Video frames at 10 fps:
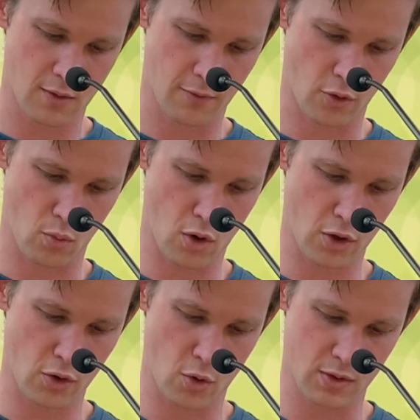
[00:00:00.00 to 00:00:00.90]
For the
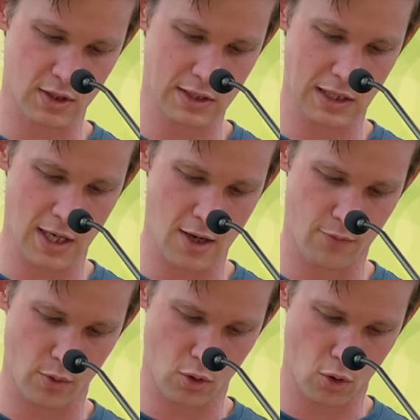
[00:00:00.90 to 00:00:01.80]
one who is a slave
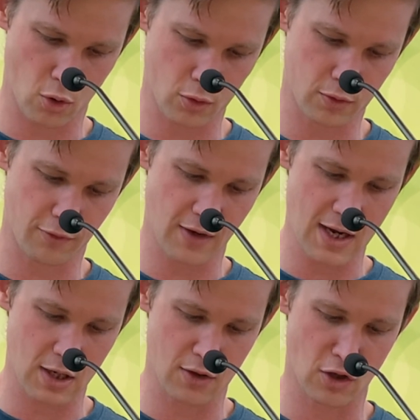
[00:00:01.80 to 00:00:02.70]
and called to
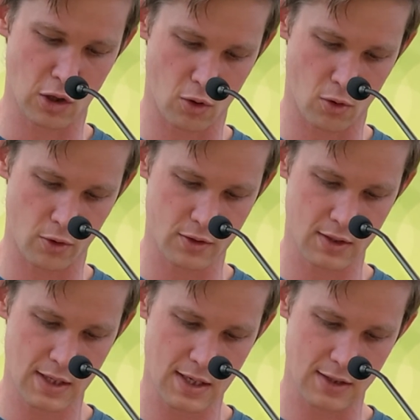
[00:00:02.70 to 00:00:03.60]
faith in the Lord
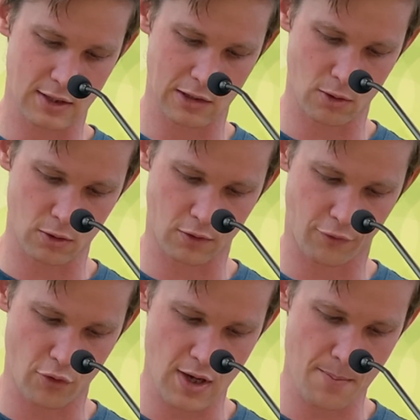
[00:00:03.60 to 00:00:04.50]
is the
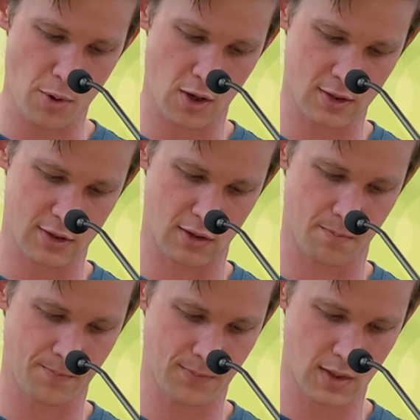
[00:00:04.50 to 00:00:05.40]
Lord's freed person.